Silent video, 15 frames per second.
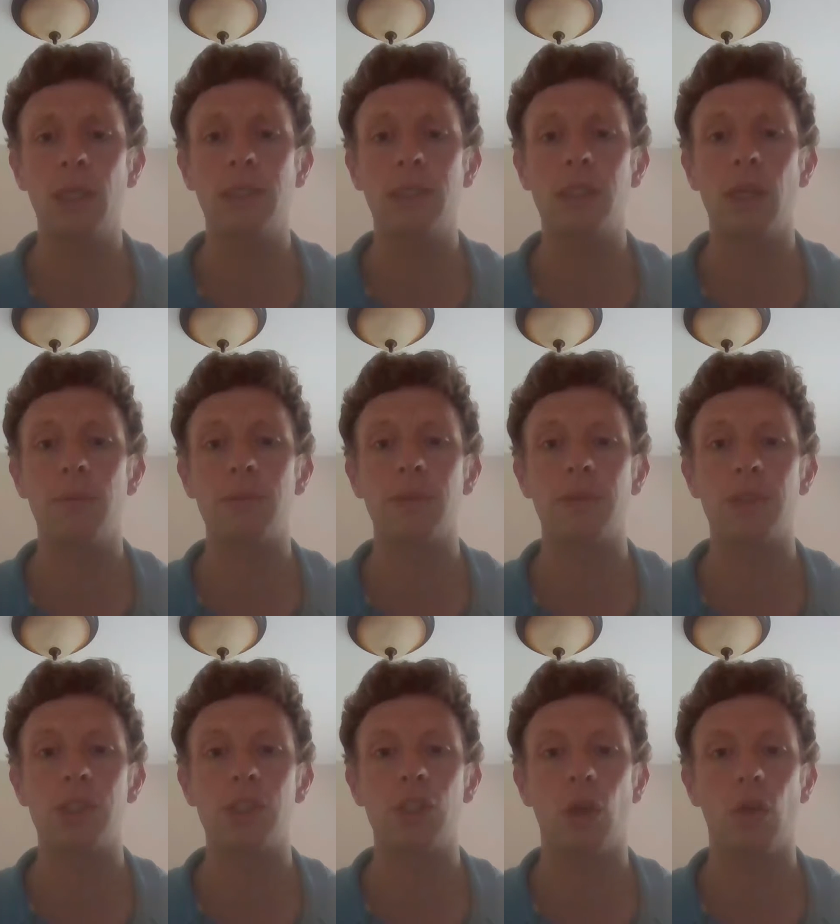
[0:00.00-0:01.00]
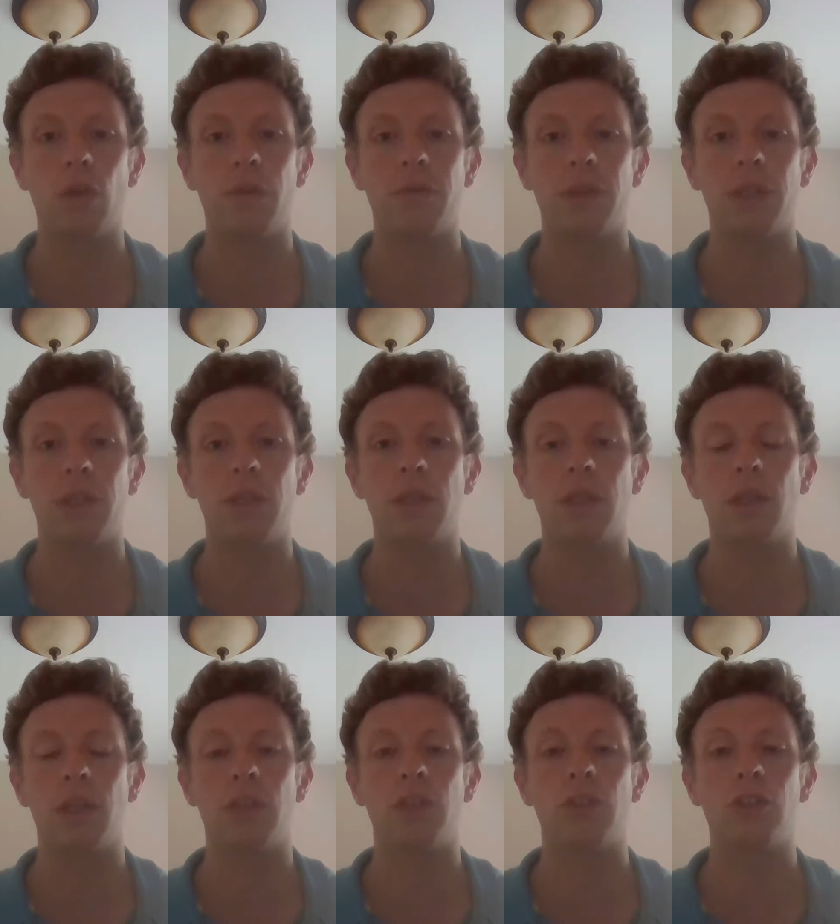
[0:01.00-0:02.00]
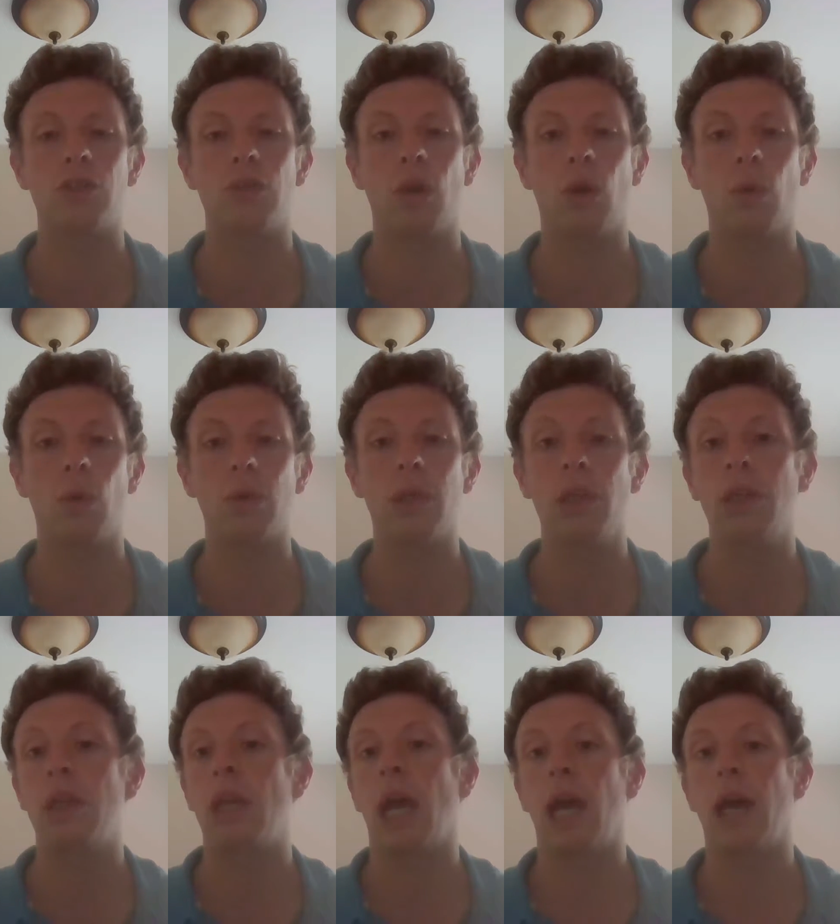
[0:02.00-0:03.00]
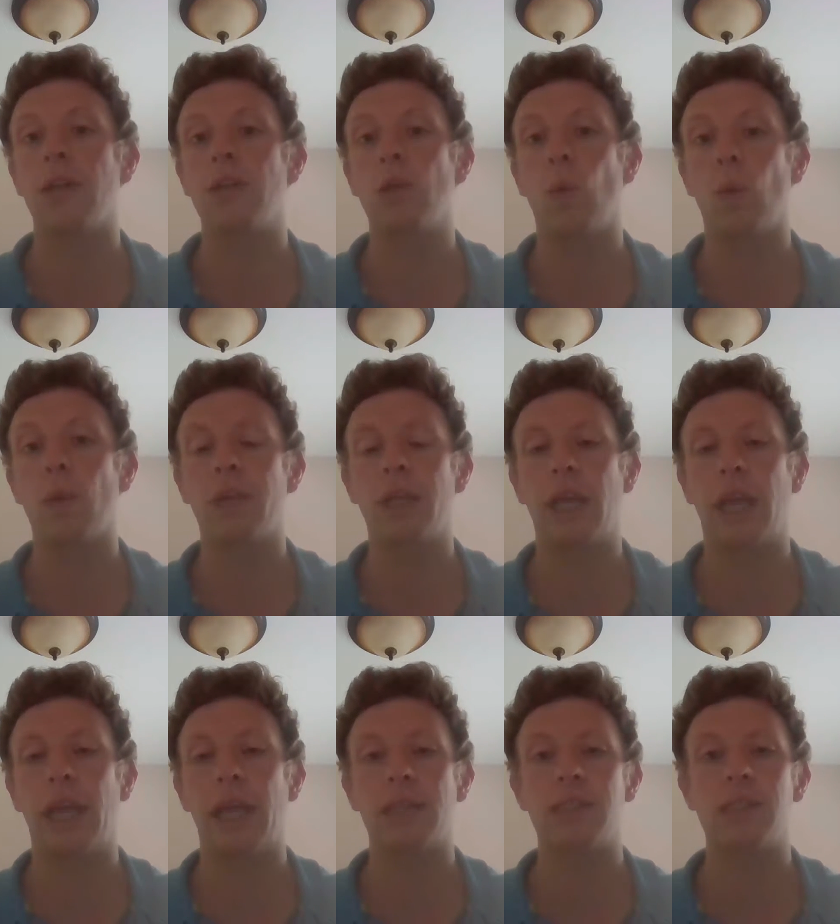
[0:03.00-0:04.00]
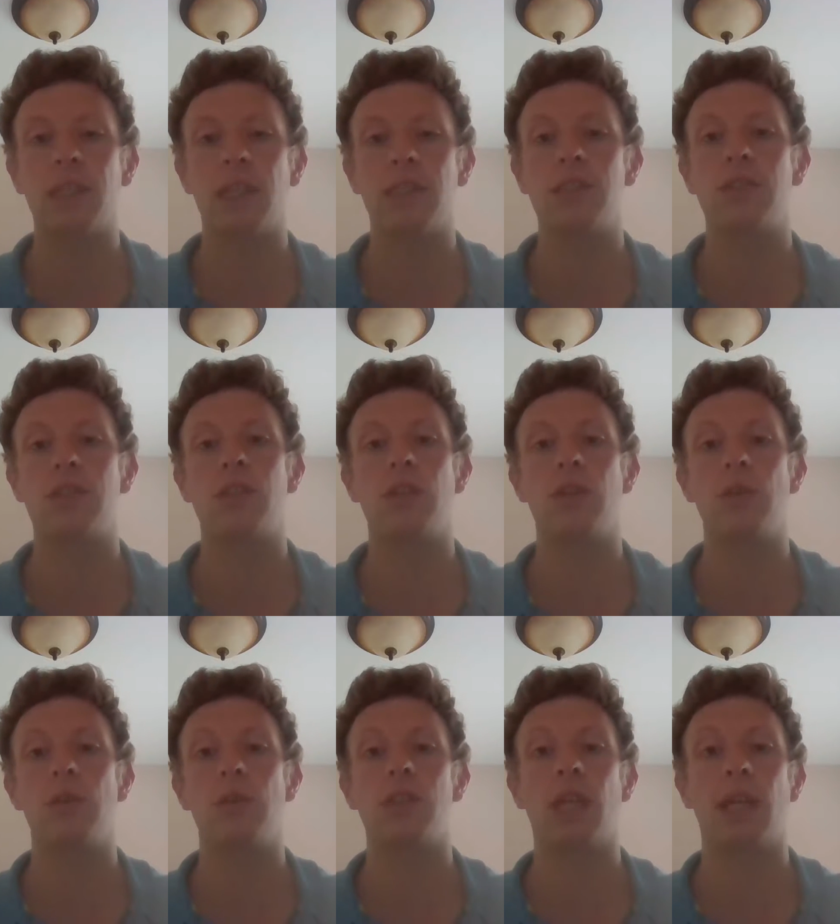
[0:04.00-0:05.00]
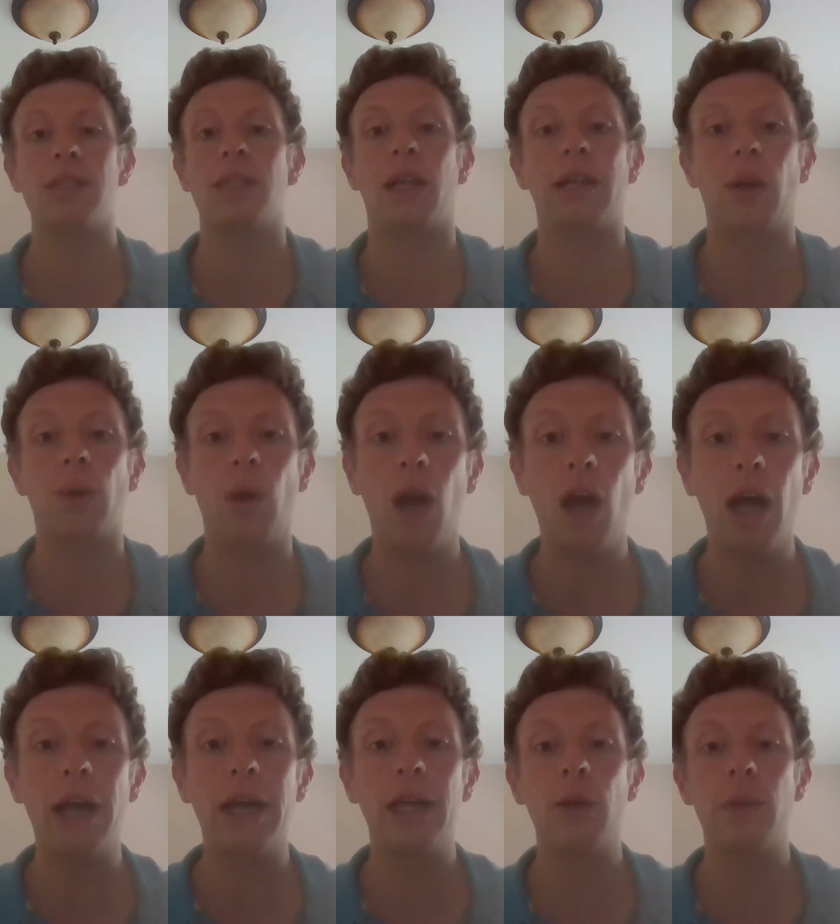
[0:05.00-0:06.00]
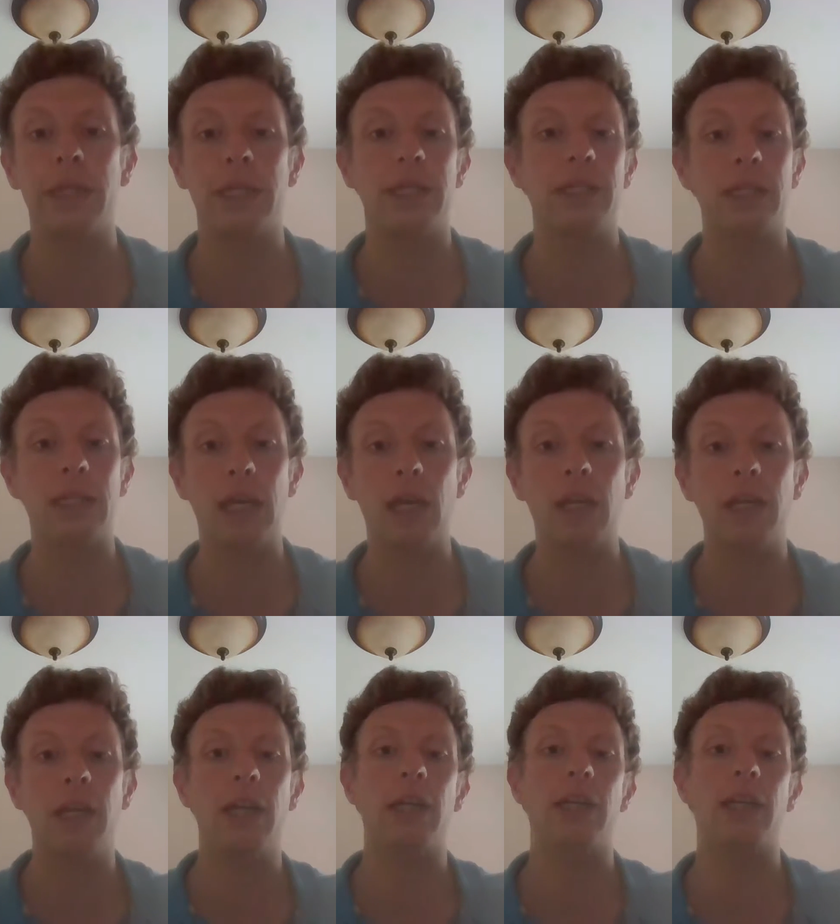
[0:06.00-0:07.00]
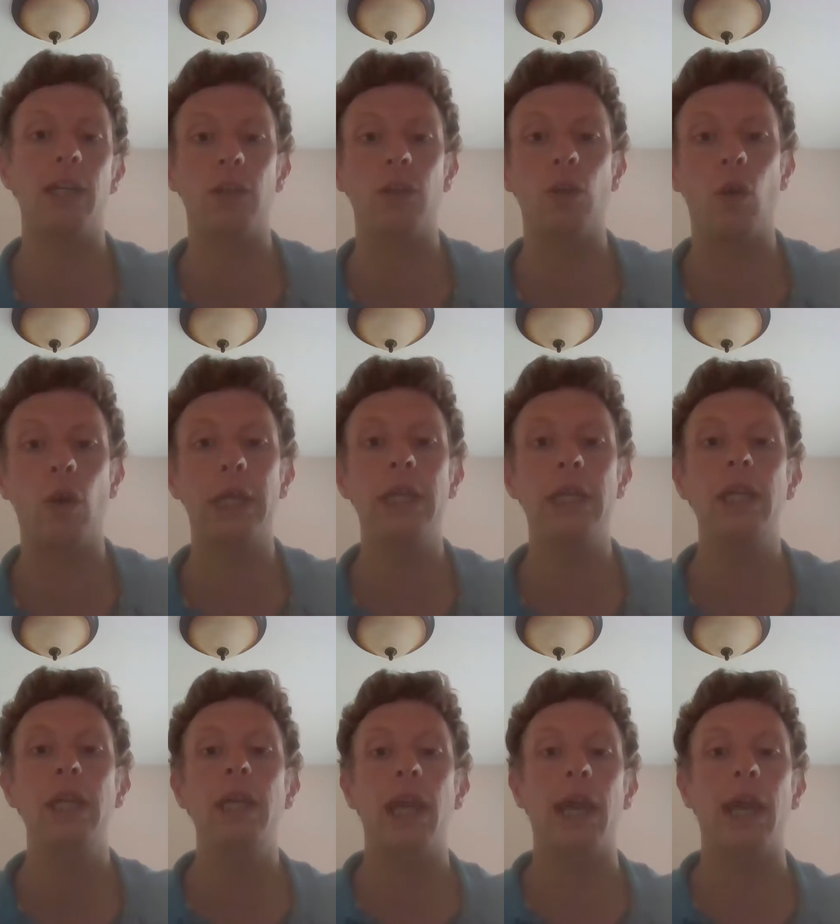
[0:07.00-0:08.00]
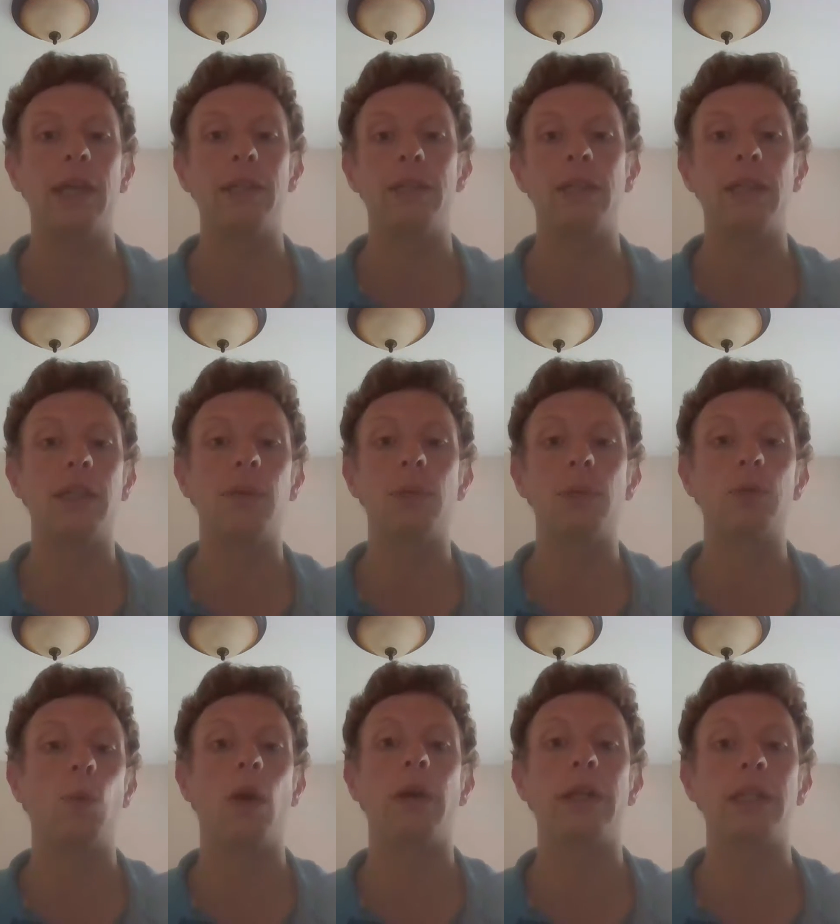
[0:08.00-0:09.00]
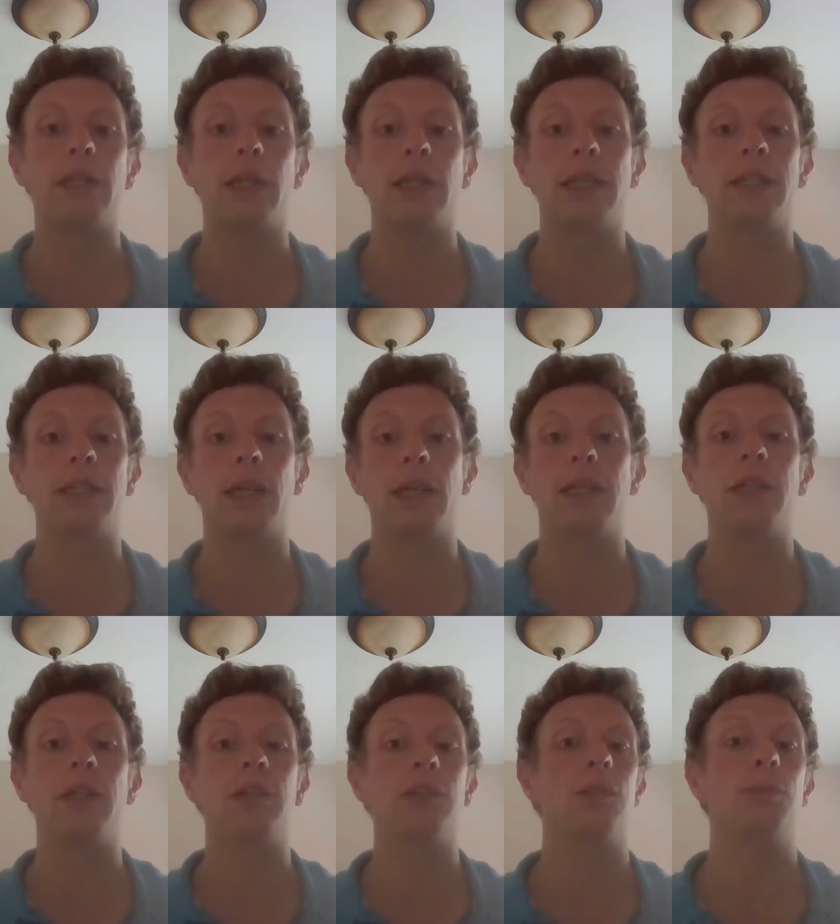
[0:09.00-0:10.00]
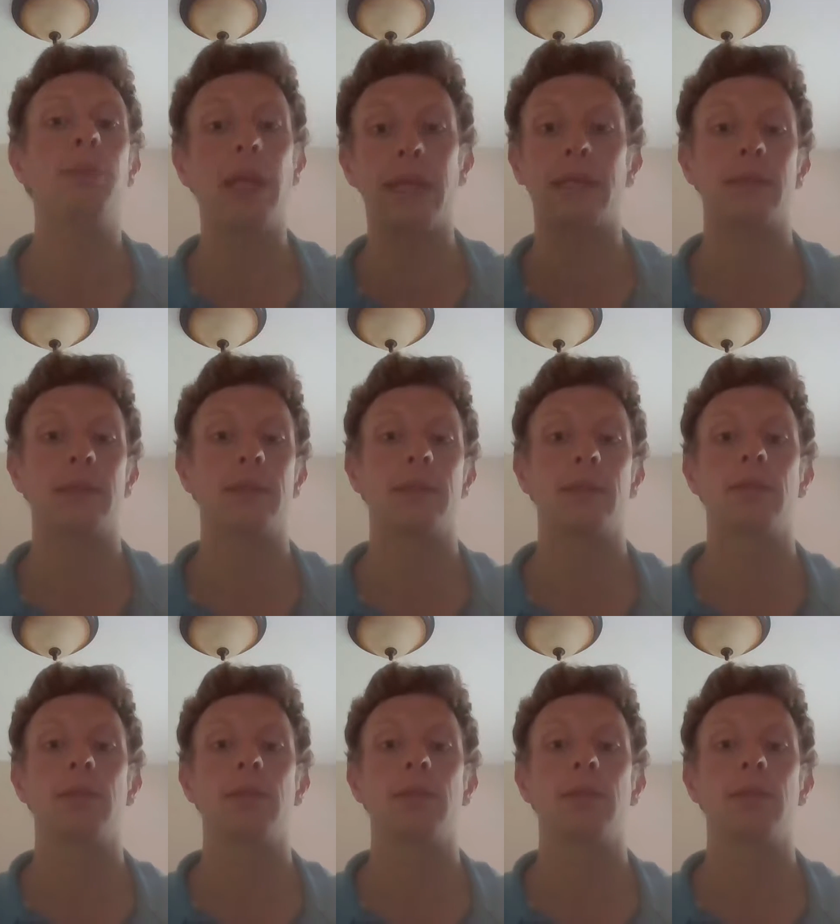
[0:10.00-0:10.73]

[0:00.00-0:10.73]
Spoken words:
in terms of its geography, and controlled northern access to states like Ohio and Indiana and Illinois, and Lincoln was worried that Kentucky could split